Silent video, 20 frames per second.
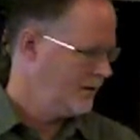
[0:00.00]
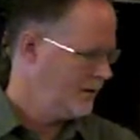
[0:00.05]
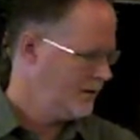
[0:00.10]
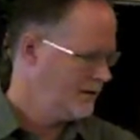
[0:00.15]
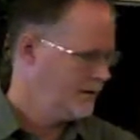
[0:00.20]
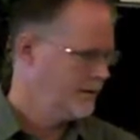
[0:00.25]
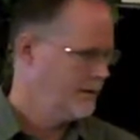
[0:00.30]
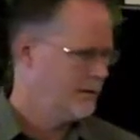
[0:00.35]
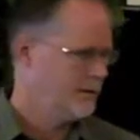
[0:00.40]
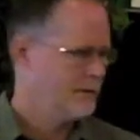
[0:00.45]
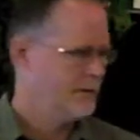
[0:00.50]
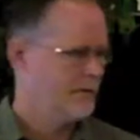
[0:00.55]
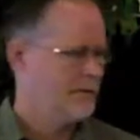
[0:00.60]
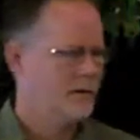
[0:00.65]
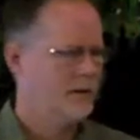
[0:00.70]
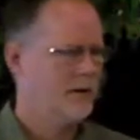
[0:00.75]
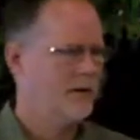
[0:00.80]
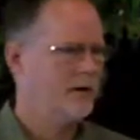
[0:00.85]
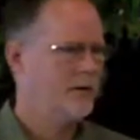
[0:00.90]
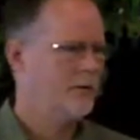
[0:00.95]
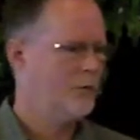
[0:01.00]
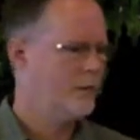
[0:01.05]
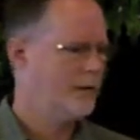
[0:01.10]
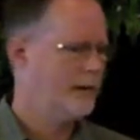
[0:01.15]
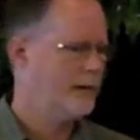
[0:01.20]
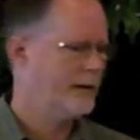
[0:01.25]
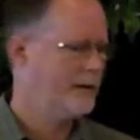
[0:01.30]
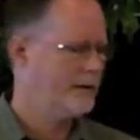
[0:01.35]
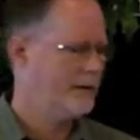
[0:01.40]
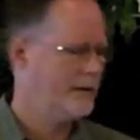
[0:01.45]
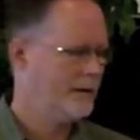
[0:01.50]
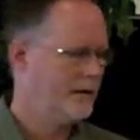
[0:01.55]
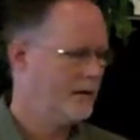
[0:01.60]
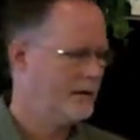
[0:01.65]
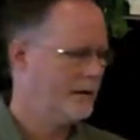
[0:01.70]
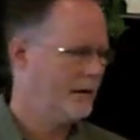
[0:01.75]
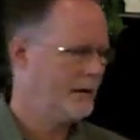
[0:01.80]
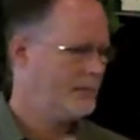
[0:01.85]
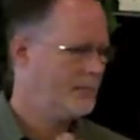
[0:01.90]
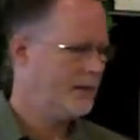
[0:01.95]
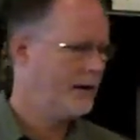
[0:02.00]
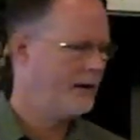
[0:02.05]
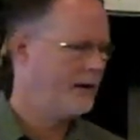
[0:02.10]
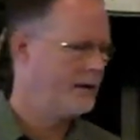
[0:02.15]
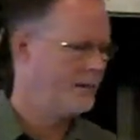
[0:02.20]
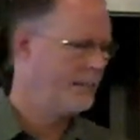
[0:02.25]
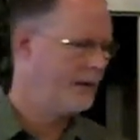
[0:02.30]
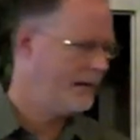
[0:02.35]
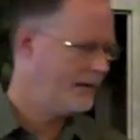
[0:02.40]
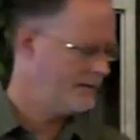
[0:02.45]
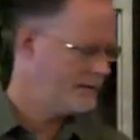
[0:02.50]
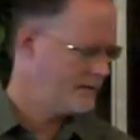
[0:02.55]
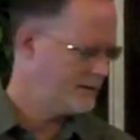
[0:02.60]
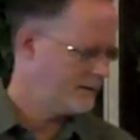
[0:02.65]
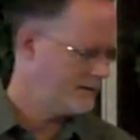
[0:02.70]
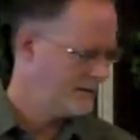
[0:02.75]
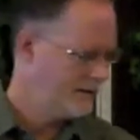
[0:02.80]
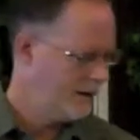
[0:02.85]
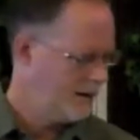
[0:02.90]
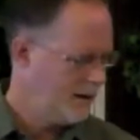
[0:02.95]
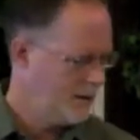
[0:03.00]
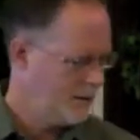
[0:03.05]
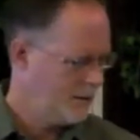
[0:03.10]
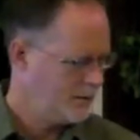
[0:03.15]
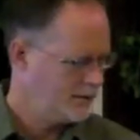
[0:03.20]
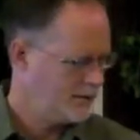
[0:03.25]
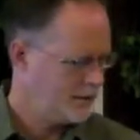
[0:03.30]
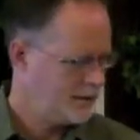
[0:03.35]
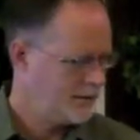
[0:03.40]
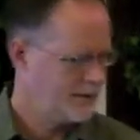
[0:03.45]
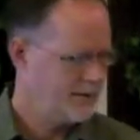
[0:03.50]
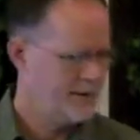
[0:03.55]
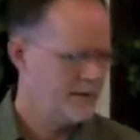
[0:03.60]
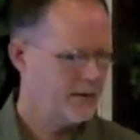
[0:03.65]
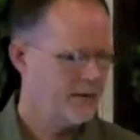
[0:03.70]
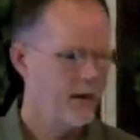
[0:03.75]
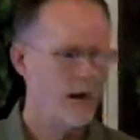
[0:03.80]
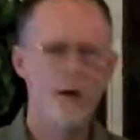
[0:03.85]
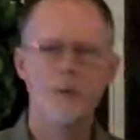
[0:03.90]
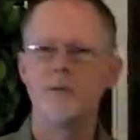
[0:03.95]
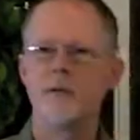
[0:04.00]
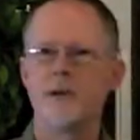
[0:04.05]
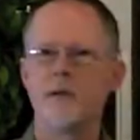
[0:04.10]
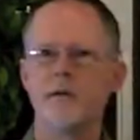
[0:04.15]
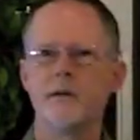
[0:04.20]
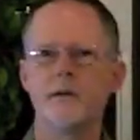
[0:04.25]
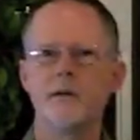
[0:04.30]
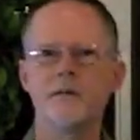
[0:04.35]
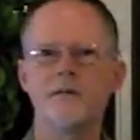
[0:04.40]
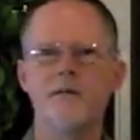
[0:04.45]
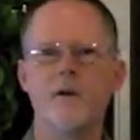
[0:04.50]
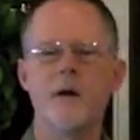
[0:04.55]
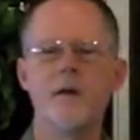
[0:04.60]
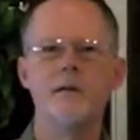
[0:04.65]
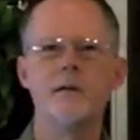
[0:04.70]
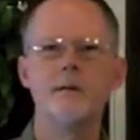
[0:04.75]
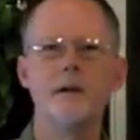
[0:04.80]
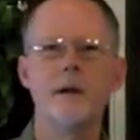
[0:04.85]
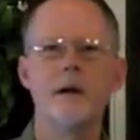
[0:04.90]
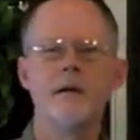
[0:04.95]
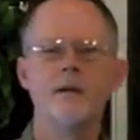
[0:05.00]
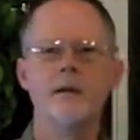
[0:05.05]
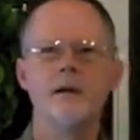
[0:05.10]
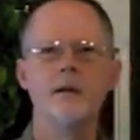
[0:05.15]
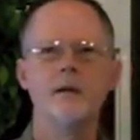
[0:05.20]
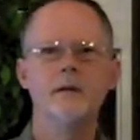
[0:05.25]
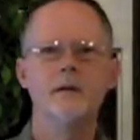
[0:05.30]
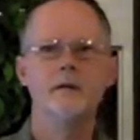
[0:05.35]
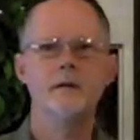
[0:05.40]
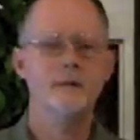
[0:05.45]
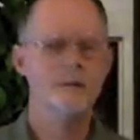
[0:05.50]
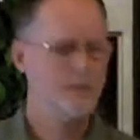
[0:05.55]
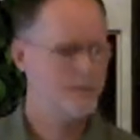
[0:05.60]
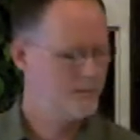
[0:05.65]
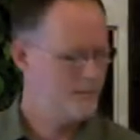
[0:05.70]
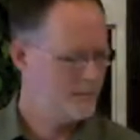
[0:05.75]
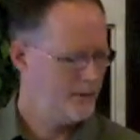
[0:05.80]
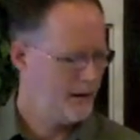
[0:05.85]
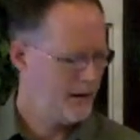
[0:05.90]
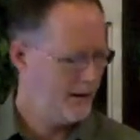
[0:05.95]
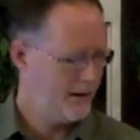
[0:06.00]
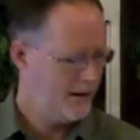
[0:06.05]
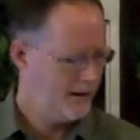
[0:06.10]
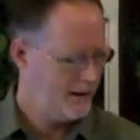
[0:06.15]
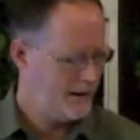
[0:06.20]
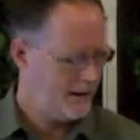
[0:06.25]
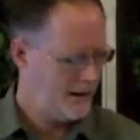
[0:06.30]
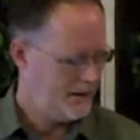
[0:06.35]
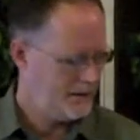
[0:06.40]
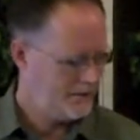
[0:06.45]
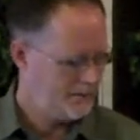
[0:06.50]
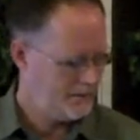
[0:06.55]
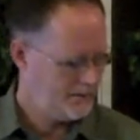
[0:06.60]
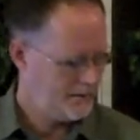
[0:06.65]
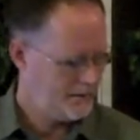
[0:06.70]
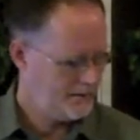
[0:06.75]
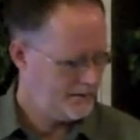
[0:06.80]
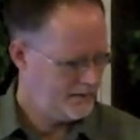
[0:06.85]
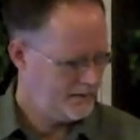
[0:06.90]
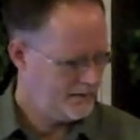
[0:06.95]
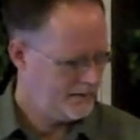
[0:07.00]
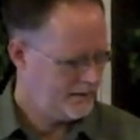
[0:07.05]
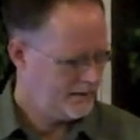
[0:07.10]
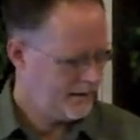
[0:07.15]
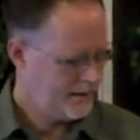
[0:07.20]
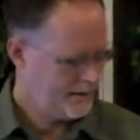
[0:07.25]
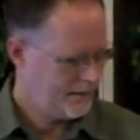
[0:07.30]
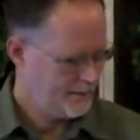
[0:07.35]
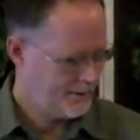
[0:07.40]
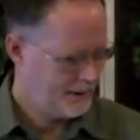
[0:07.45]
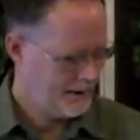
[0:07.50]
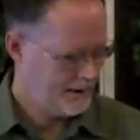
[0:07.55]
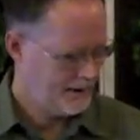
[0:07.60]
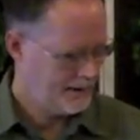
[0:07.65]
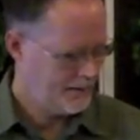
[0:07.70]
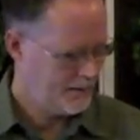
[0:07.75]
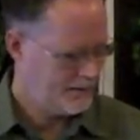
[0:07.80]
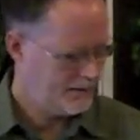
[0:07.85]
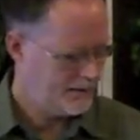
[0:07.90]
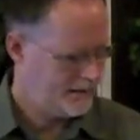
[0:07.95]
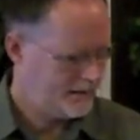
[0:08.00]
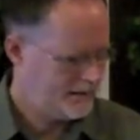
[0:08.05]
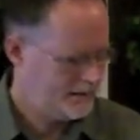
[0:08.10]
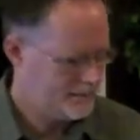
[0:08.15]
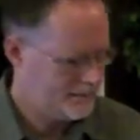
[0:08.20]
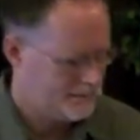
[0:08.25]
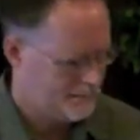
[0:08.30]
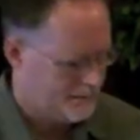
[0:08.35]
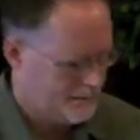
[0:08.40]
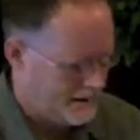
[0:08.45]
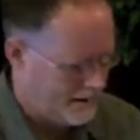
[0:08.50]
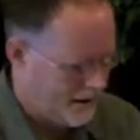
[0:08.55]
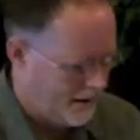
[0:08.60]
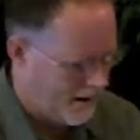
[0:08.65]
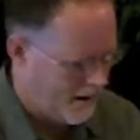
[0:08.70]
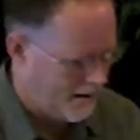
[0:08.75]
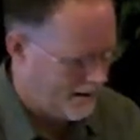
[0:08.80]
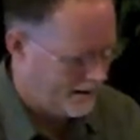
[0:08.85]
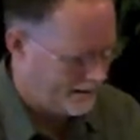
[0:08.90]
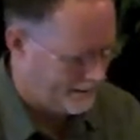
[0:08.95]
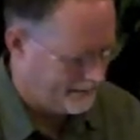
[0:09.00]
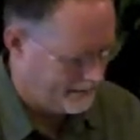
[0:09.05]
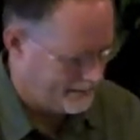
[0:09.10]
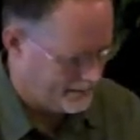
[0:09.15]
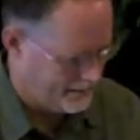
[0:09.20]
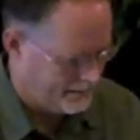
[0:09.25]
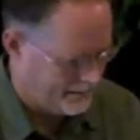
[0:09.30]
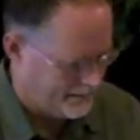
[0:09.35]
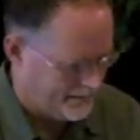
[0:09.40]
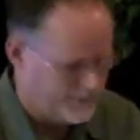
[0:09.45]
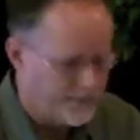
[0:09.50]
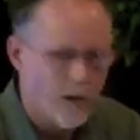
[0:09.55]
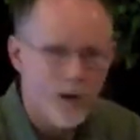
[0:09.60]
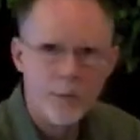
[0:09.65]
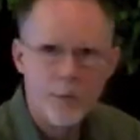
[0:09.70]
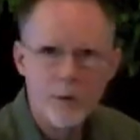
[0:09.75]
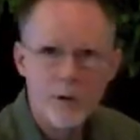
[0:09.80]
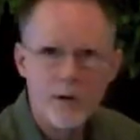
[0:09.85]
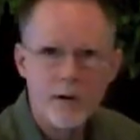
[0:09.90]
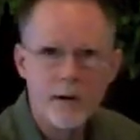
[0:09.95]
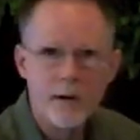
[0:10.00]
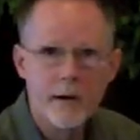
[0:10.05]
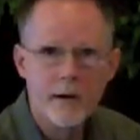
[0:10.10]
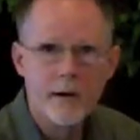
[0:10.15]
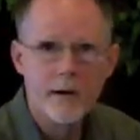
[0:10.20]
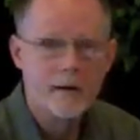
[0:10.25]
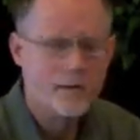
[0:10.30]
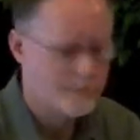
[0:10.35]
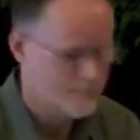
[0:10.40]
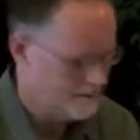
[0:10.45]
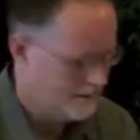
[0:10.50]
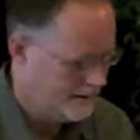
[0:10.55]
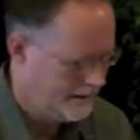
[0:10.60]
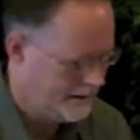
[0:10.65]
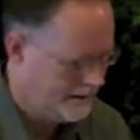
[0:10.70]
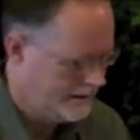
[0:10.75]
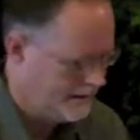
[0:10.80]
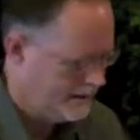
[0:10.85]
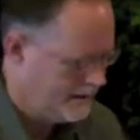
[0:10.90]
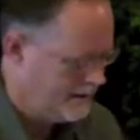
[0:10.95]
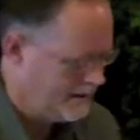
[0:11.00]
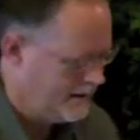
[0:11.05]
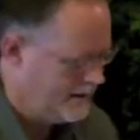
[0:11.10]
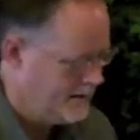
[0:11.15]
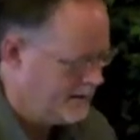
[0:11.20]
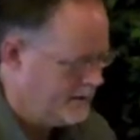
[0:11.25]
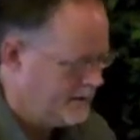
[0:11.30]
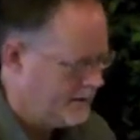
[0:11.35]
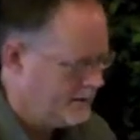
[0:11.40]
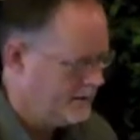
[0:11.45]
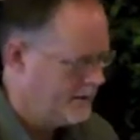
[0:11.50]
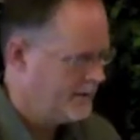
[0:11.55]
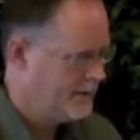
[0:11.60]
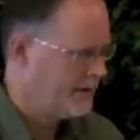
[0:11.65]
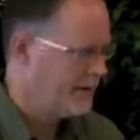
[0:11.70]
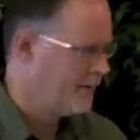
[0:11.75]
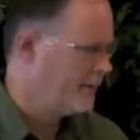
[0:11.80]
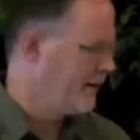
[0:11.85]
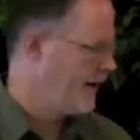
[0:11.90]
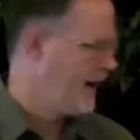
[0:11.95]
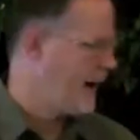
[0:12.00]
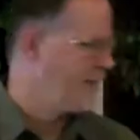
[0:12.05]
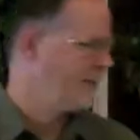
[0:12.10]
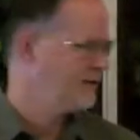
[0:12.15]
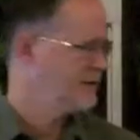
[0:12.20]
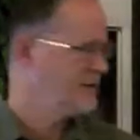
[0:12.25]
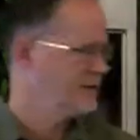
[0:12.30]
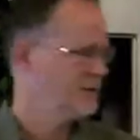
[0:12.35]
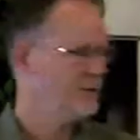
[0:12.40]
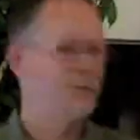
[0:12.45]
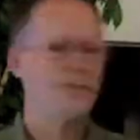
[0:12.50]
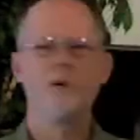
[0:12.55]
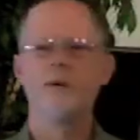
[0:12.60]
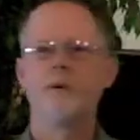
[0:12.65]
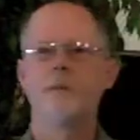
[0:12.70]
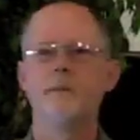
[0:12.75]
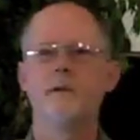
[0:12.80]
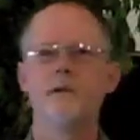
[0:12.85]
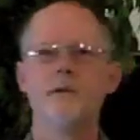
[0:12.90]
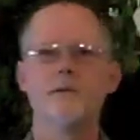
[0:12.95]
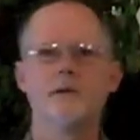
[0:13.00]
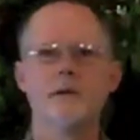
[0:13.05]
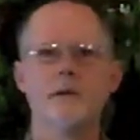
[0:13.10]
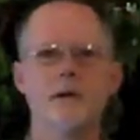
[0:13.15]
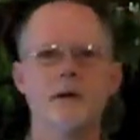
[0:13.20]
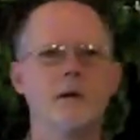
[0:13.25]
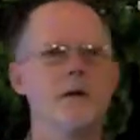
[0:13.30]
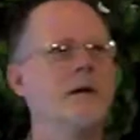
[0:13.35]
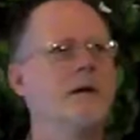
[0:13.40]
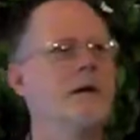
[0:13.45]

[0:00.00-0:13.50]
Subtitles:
what to do when a pen or pencil or some other object has fallen down into the grand piano and is behind the fall board here. Typically what happens is we put our music